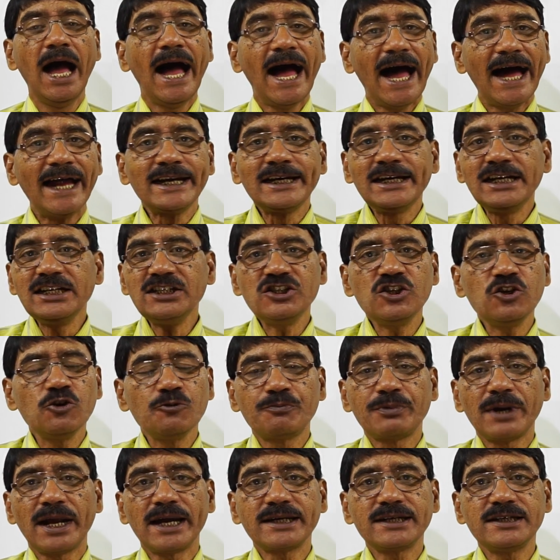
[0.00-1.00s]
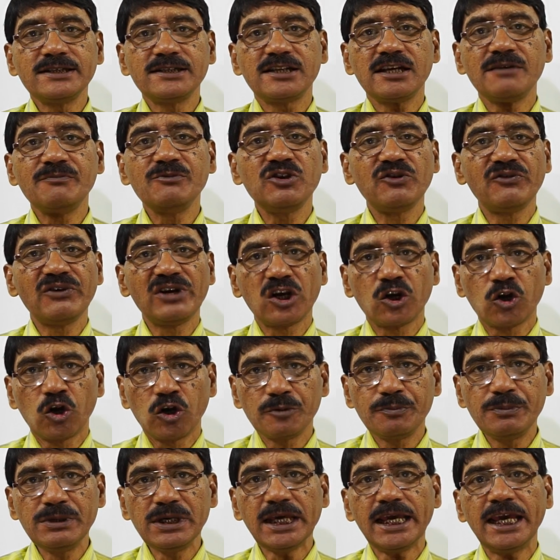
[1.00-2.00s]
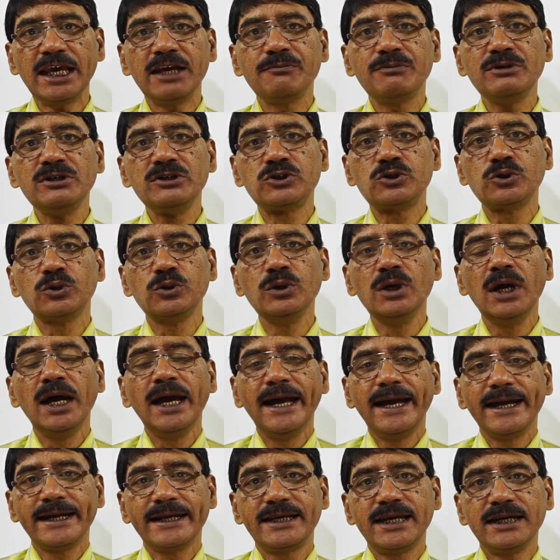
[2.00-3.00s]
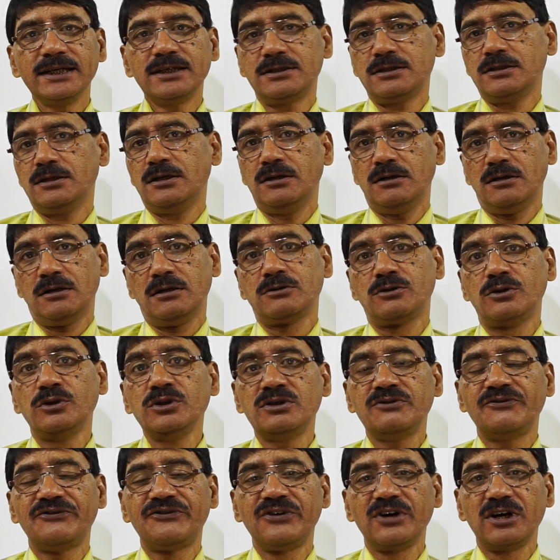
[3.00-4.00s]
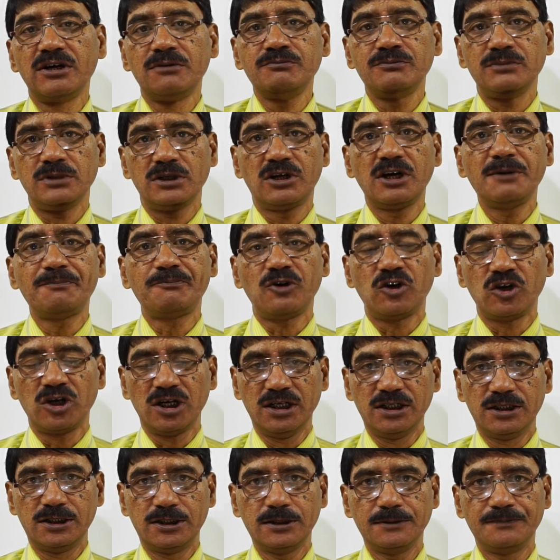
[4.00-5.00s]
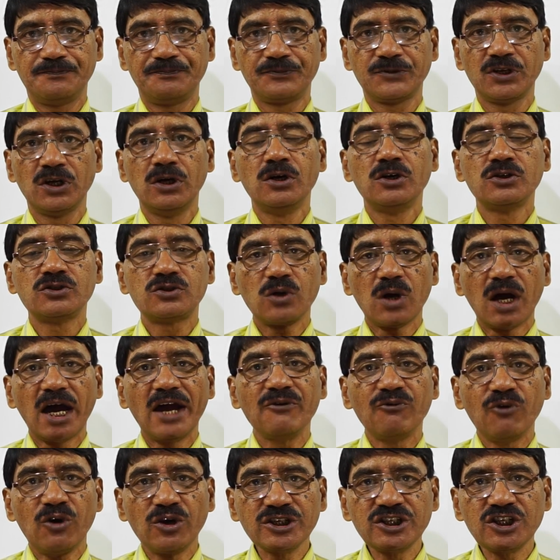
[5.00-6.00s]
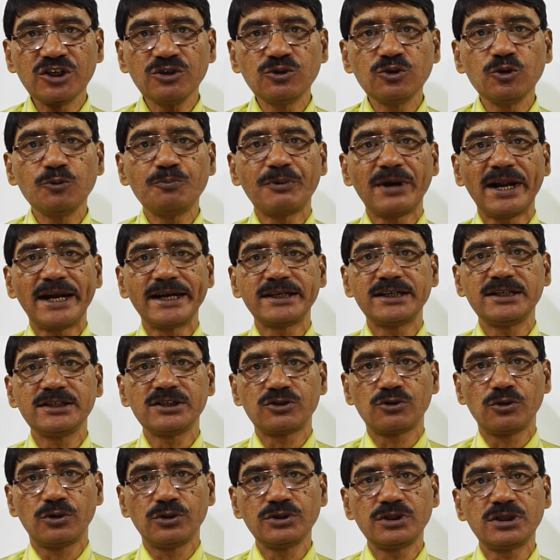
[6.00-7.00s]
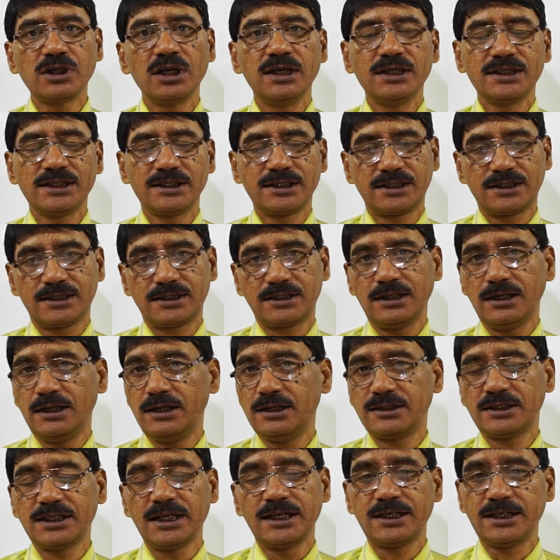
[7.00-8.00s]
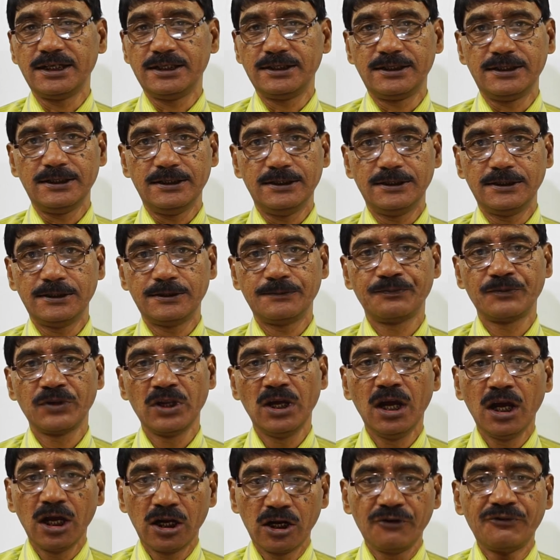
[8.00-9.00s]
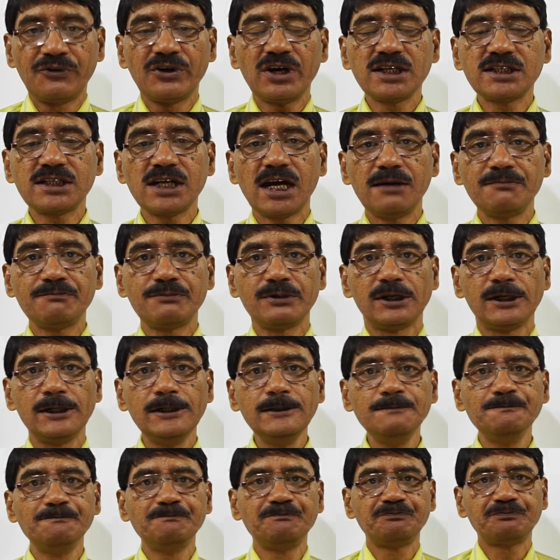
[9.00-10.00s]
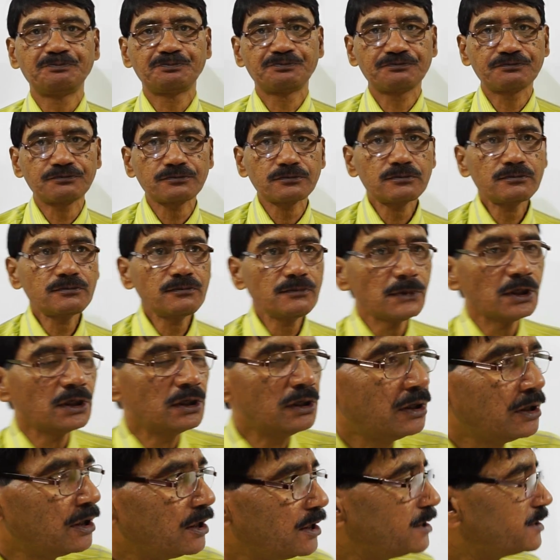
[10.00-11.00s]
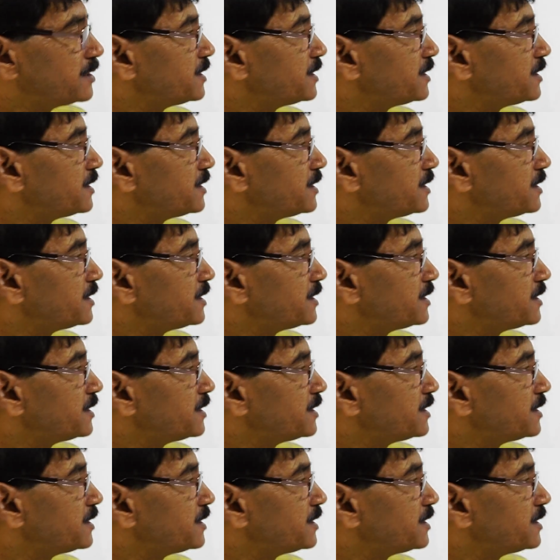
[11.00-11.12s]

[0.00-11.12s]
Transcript: Unless you practice them, you will not be able to get a good firm grip on it. So I want you to practice those uh, sentences. Now, for example, he